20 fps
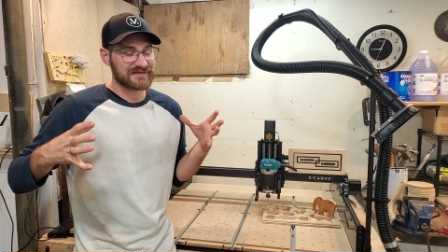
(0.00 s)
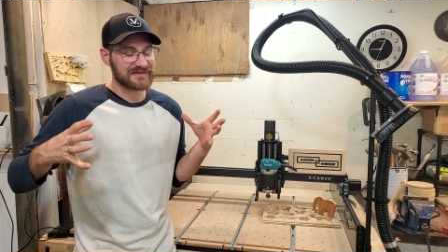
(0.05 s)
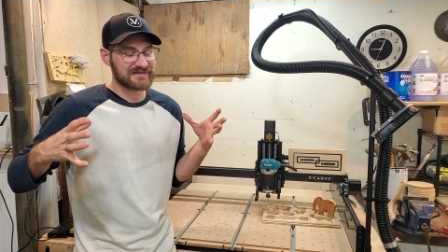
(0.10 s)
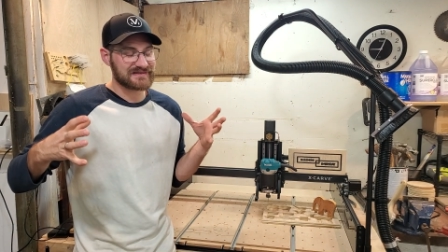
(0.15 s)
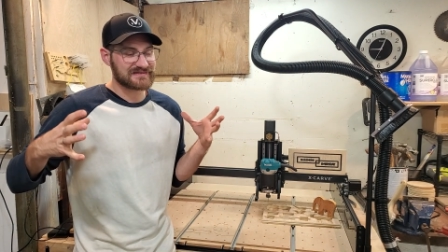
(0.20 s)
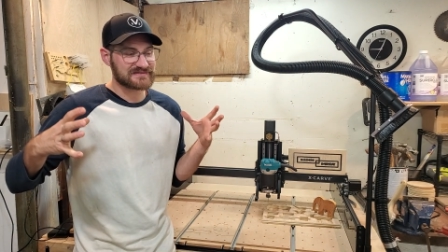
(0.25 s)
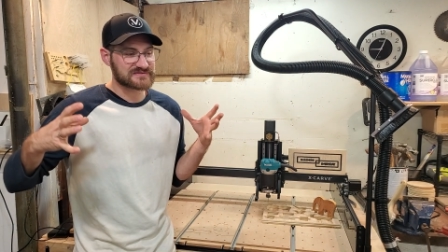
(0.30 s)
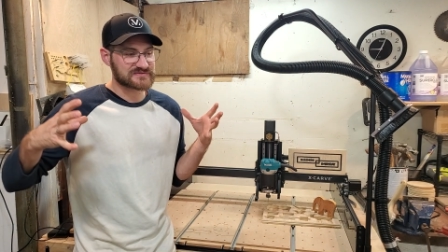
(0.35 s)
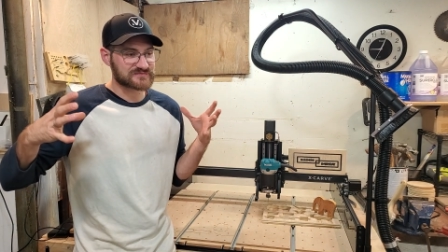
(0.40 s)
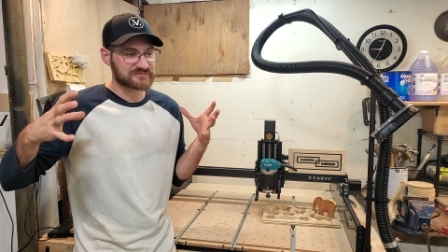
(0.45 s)

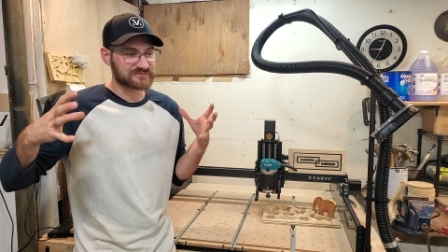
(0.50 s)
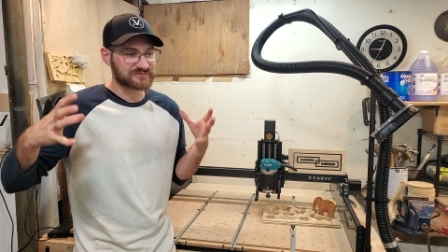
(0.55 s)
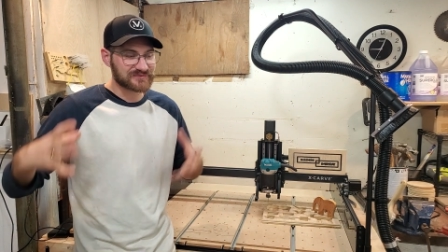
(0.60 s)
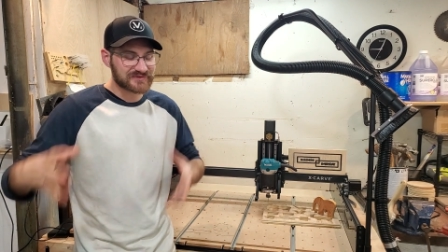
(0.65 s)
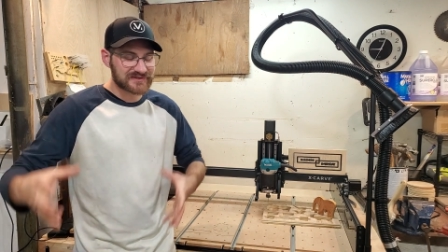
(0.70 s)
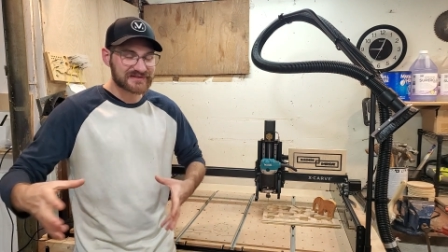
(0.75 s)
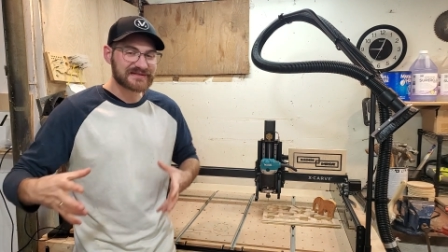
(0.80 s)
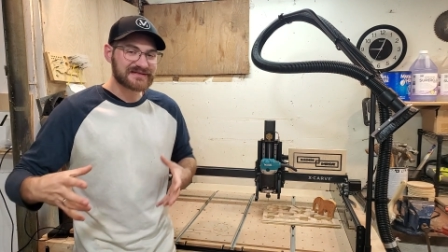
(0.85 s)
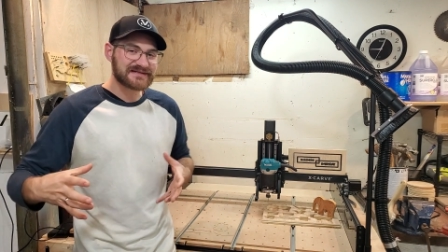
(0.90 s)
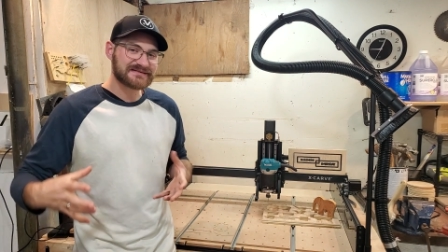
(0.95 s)
is
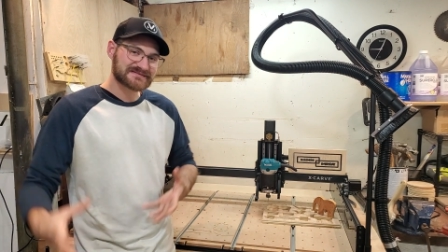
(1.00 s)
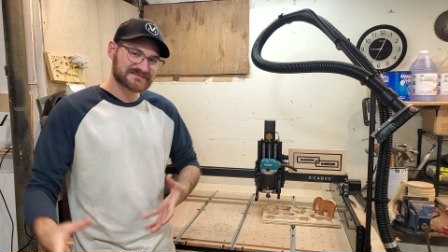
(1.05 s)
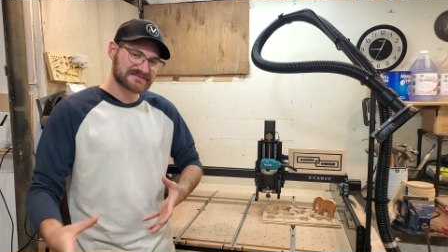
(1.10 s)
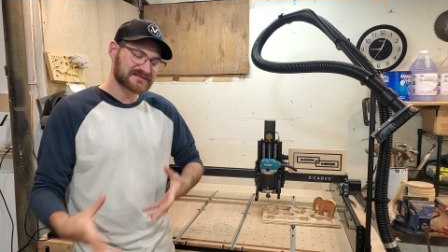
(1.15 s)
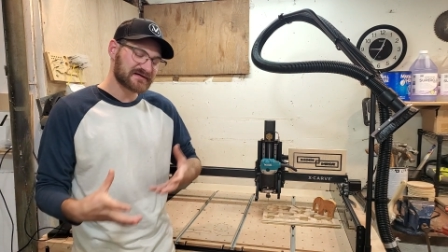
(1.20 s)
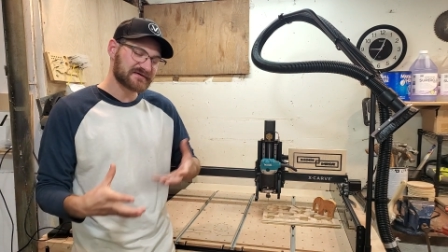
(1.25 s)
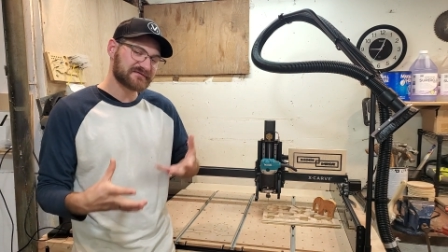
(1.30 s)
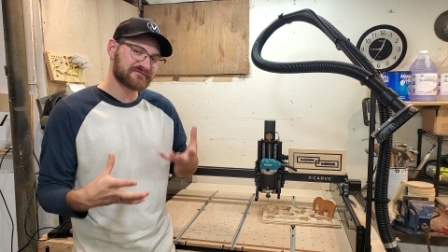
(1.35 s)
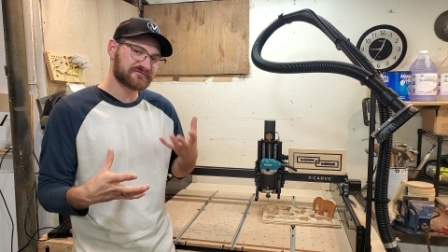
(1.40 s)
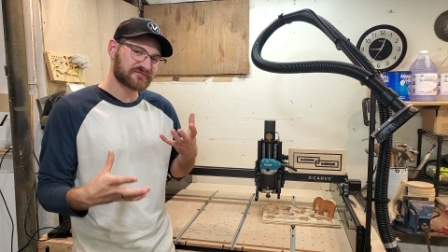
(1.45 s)
really
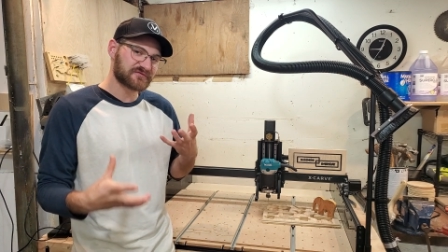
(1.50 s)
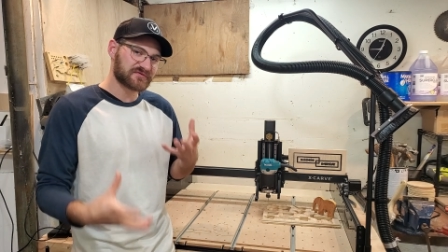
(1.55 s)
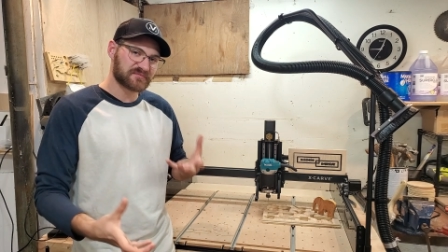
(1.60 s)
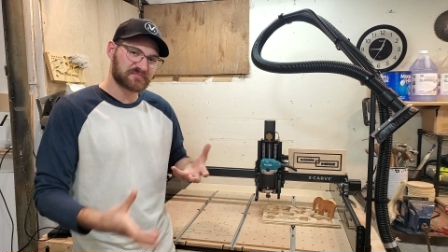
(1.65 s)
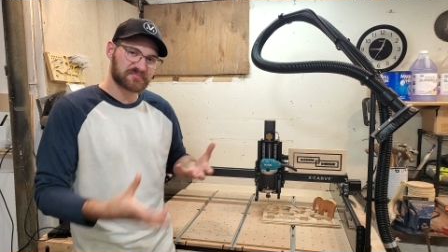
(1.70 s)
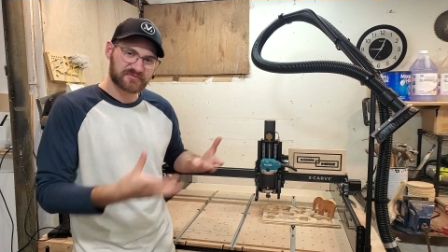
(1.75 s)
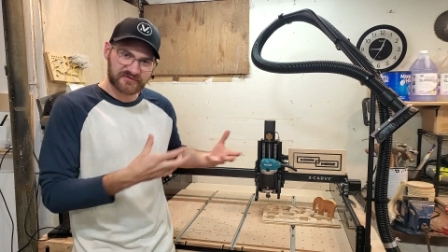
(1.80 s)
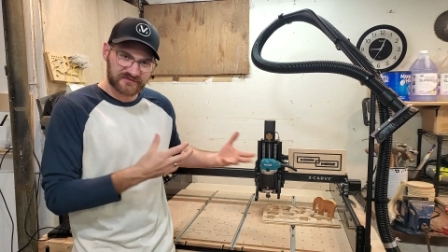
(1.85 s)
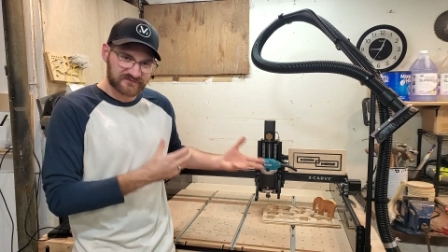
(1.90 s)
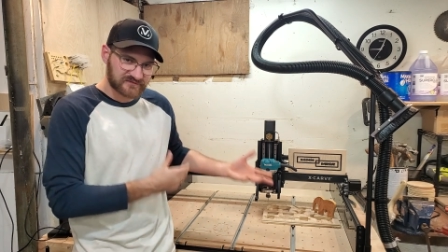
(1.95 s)
designed for the
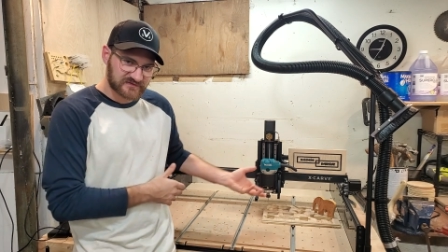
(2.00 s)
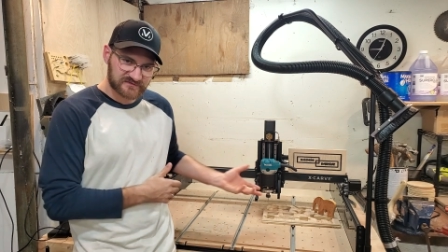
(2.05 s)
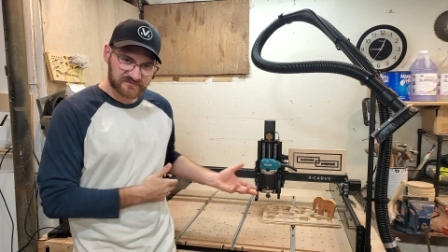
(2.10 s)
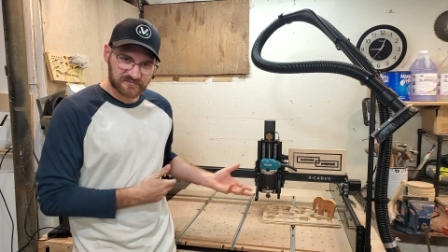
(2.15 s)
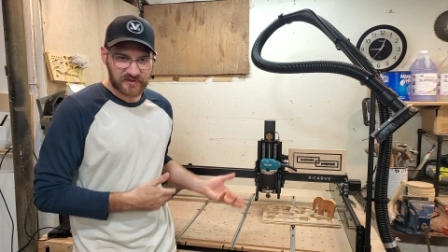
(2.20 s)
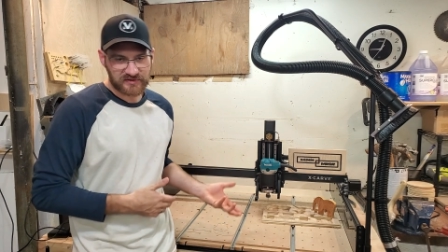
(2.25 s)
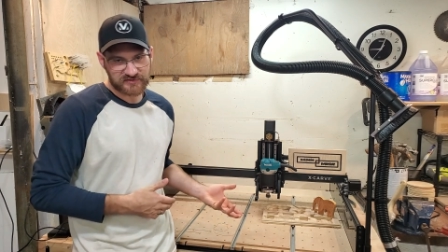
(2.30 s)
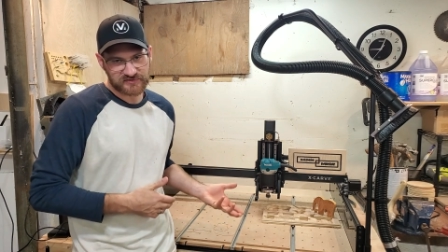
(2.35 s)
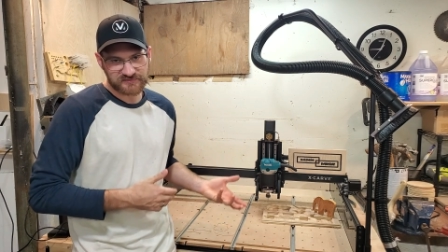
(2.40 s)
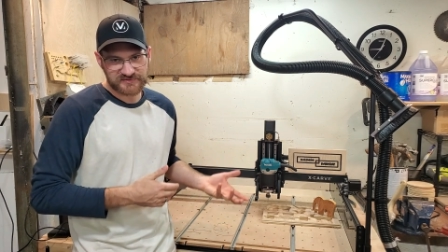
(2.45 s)
previous
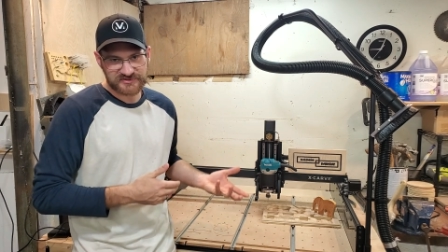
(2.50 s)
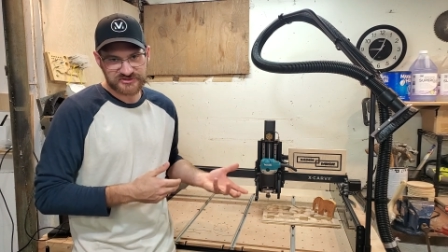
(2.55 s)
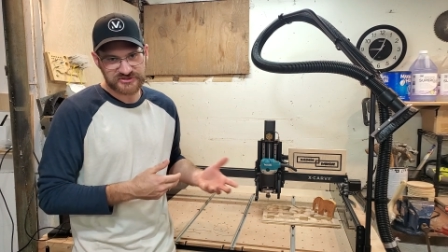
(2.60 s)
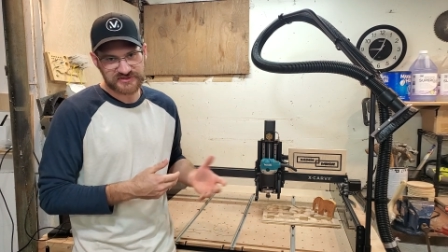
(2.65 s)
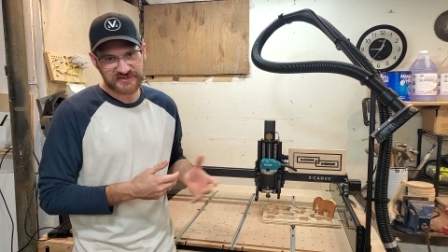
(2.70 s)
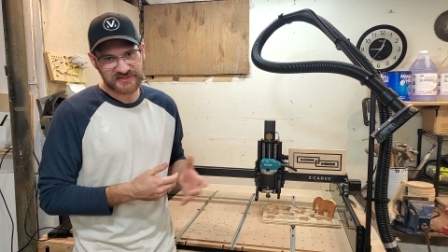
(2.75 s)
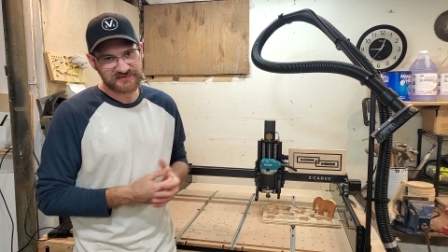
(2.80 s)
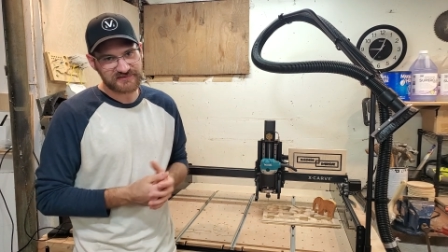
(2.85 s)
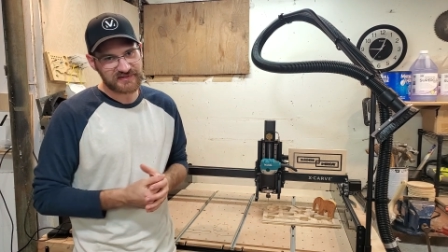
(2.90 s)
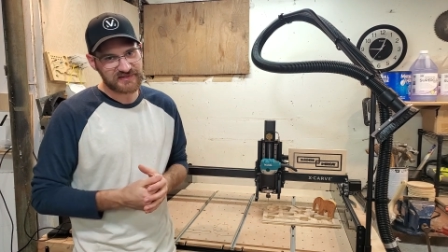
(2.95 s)
model
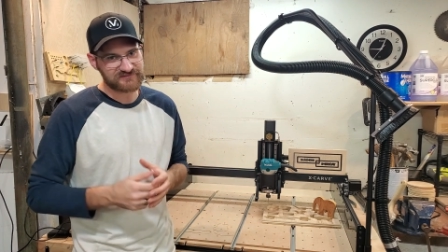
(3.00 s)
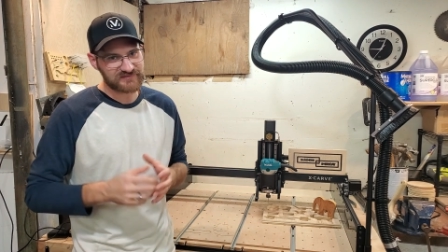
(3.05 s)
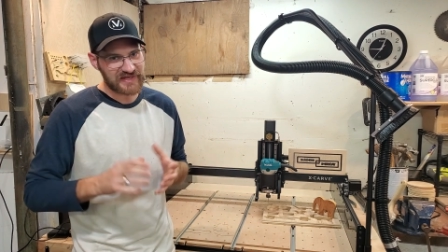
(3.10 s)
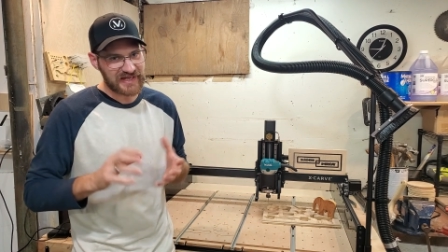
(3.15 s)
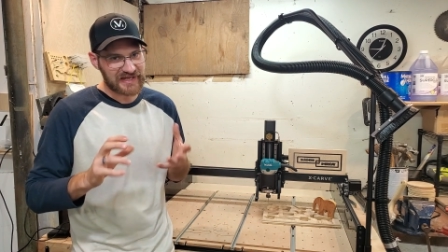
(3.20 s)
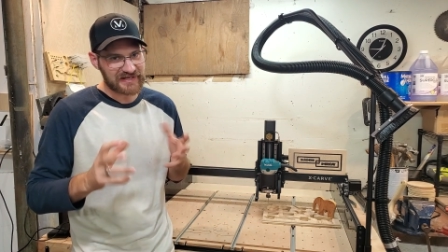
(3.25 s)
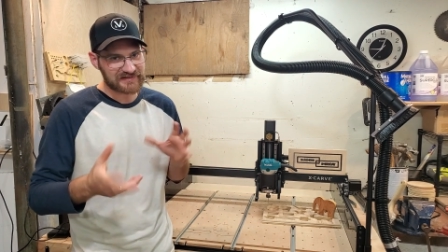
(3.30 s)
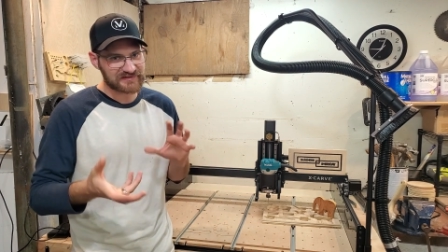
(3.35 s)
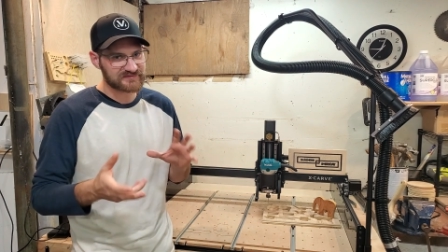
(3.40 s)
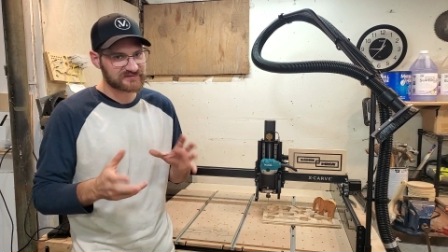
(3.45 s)
machine. They've
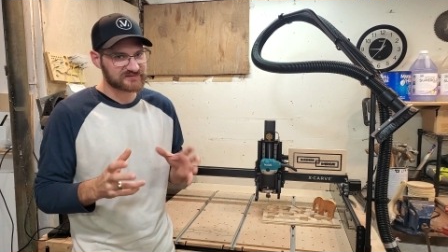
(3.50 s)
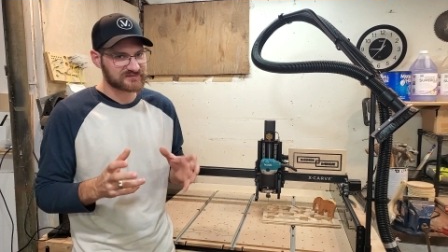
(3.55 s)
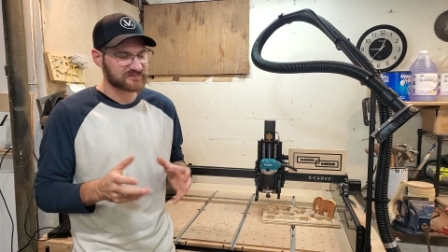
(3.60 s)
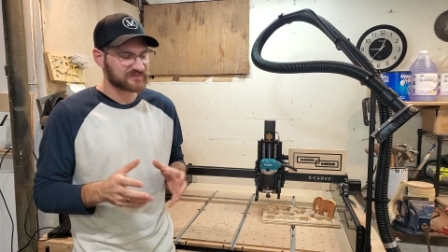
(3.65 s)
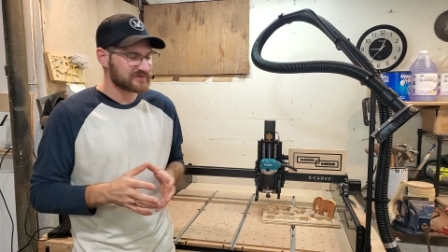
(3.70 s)
added some